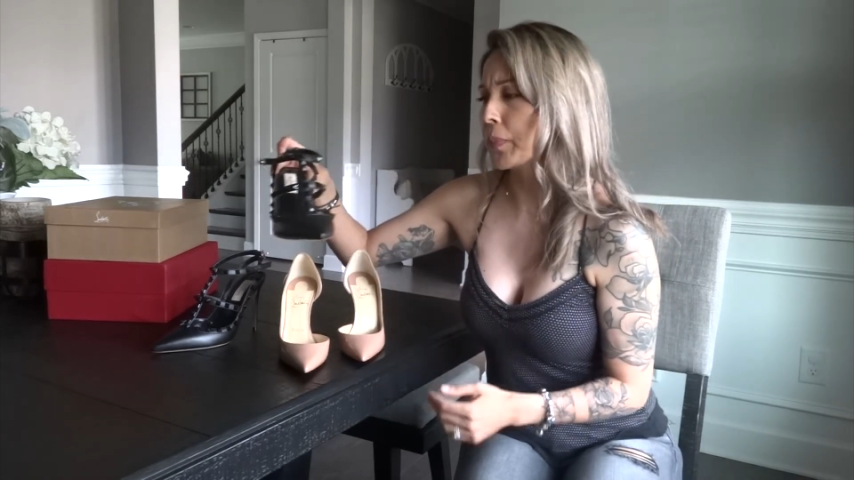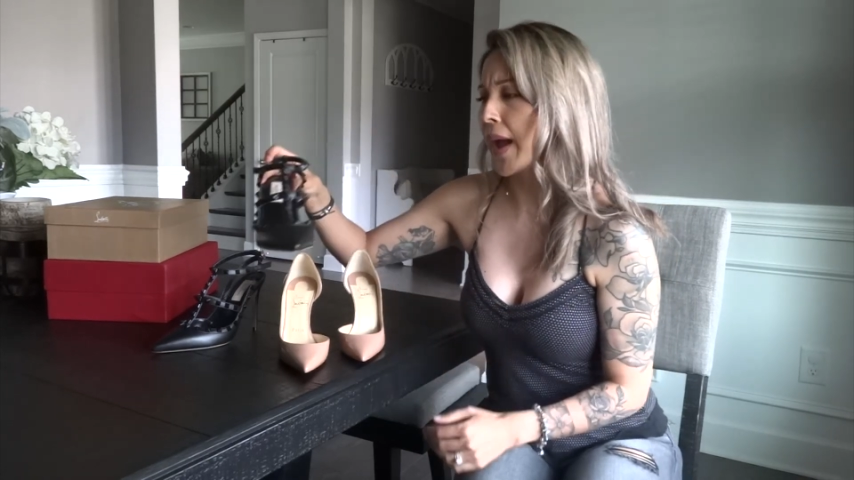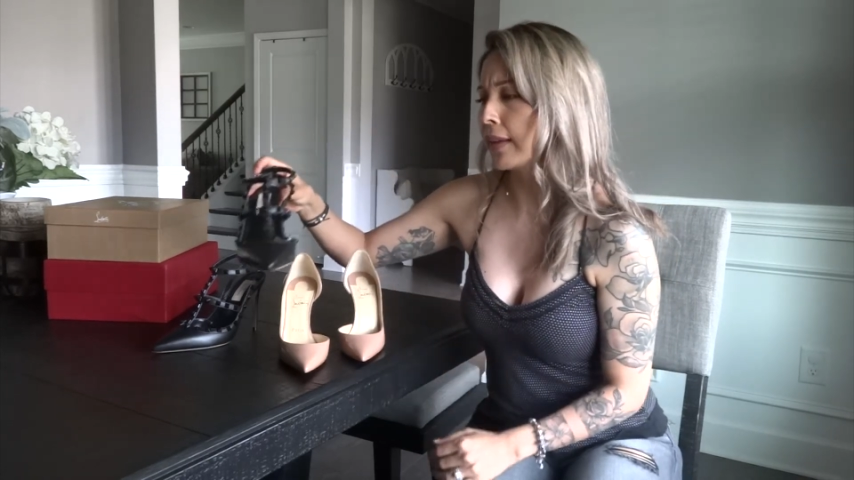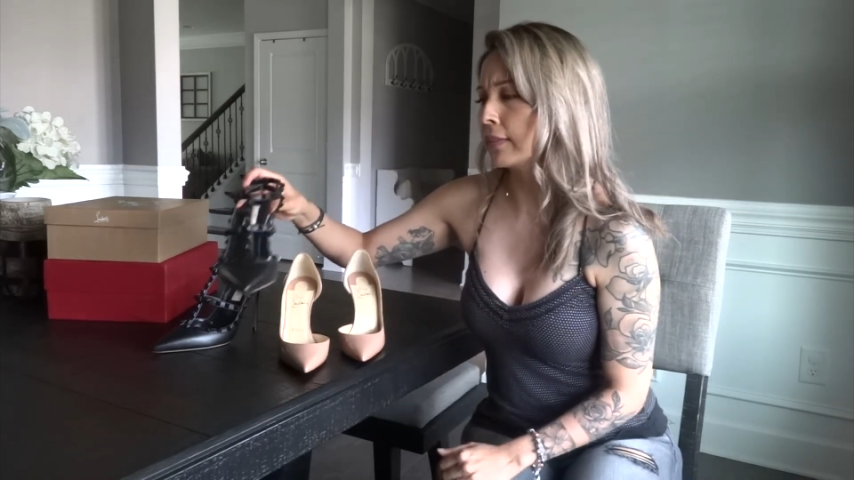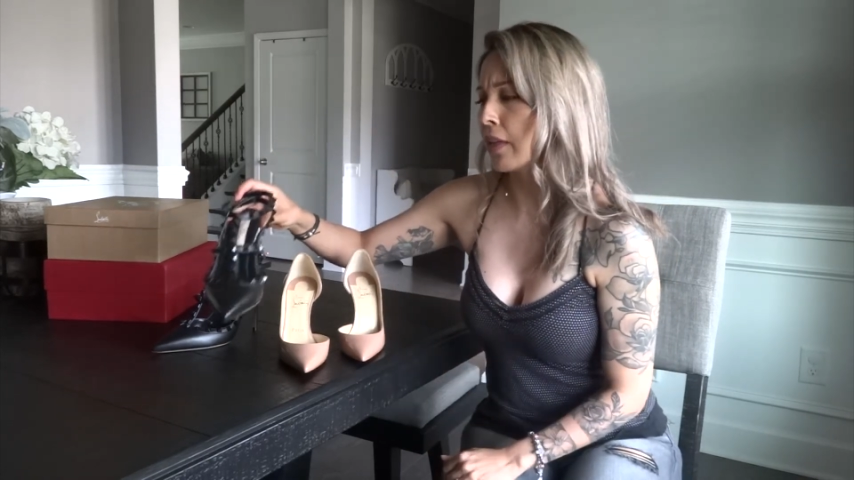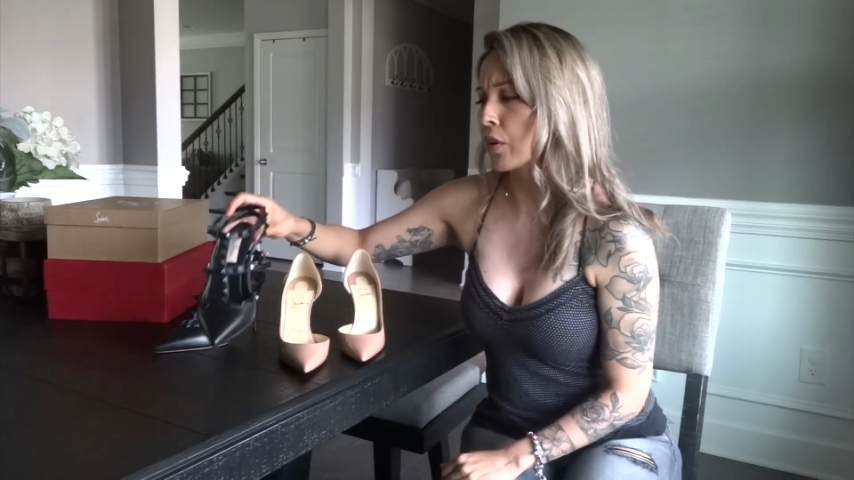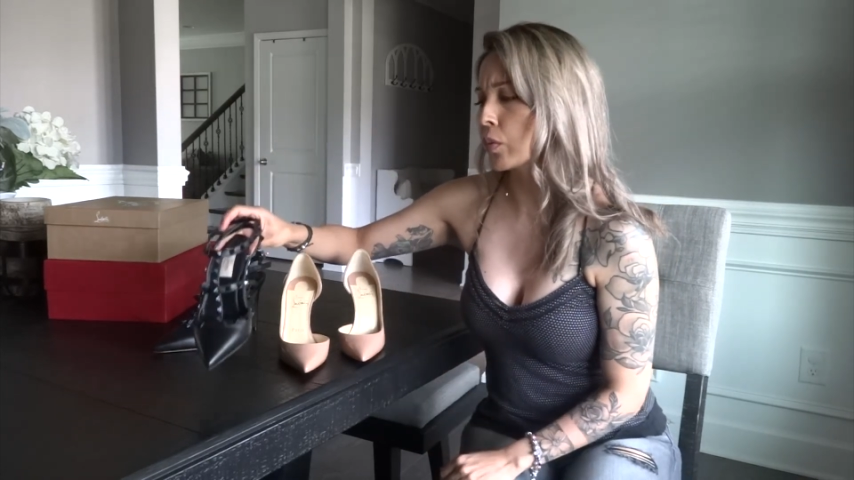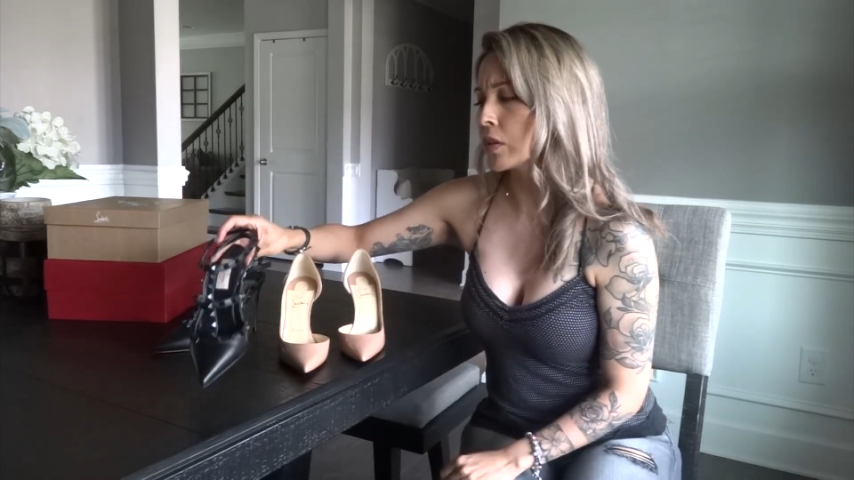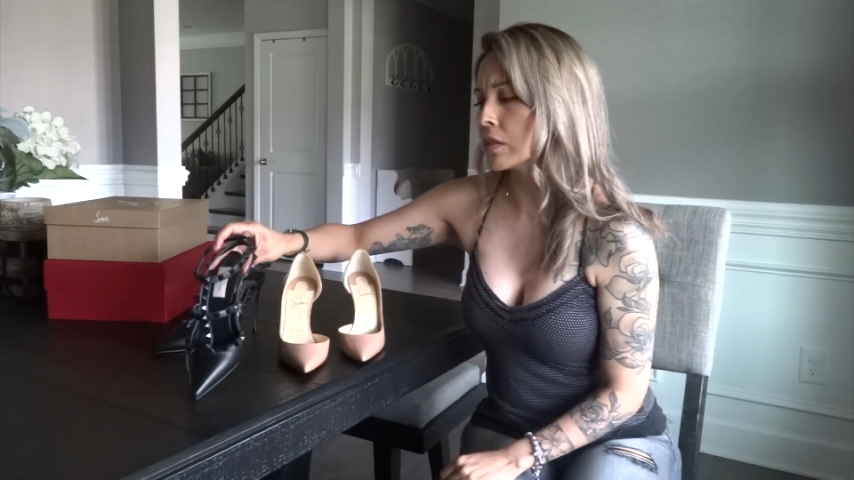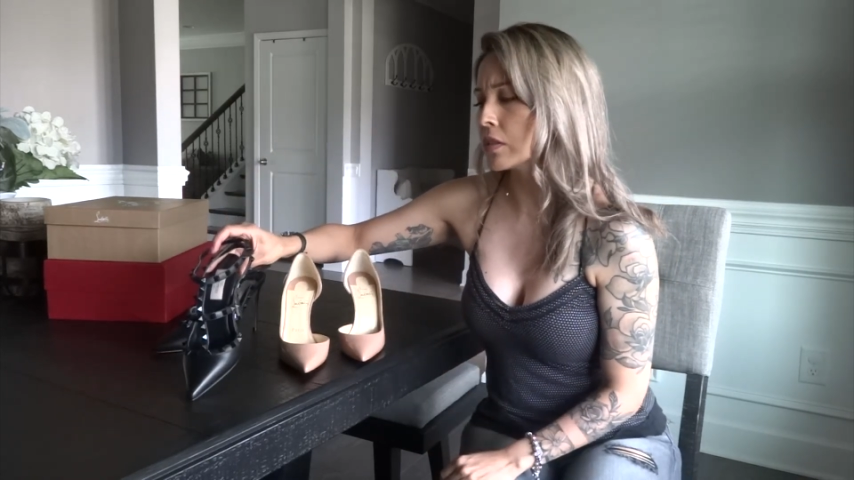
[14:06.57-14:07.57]
patent leather
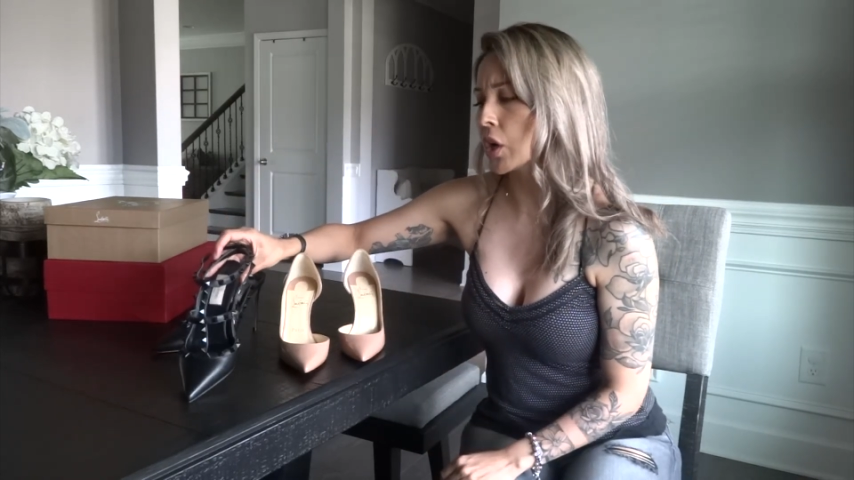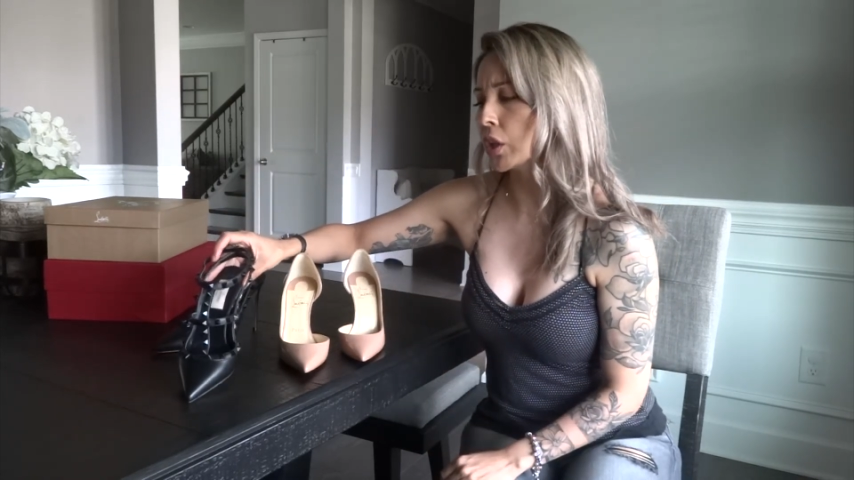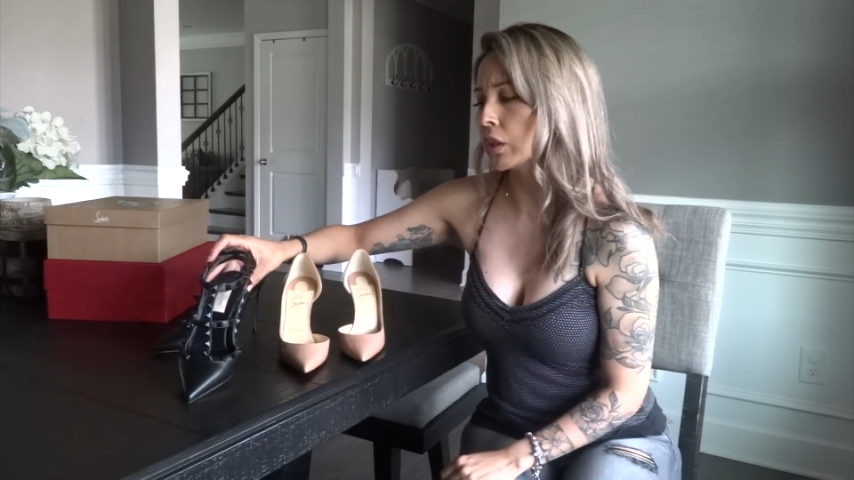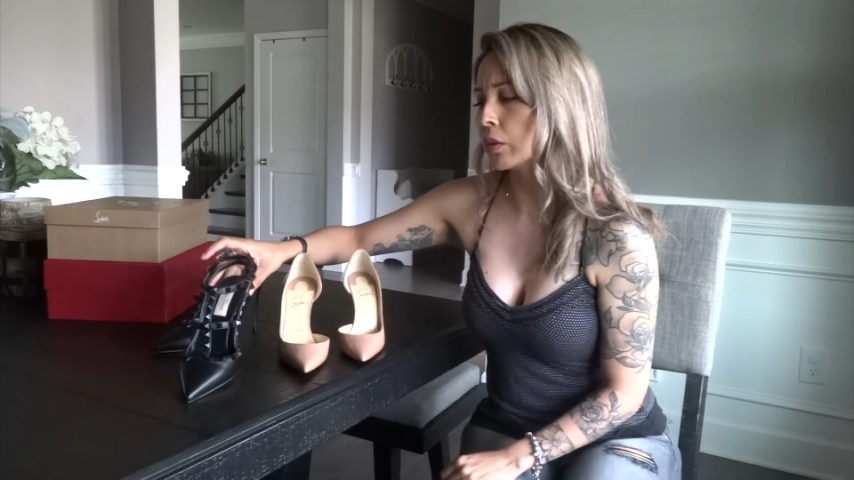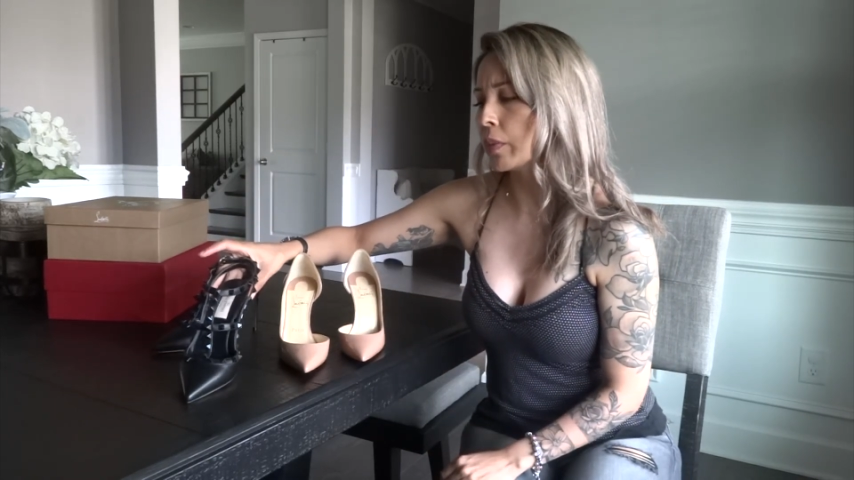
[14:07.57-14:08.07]
ones are a little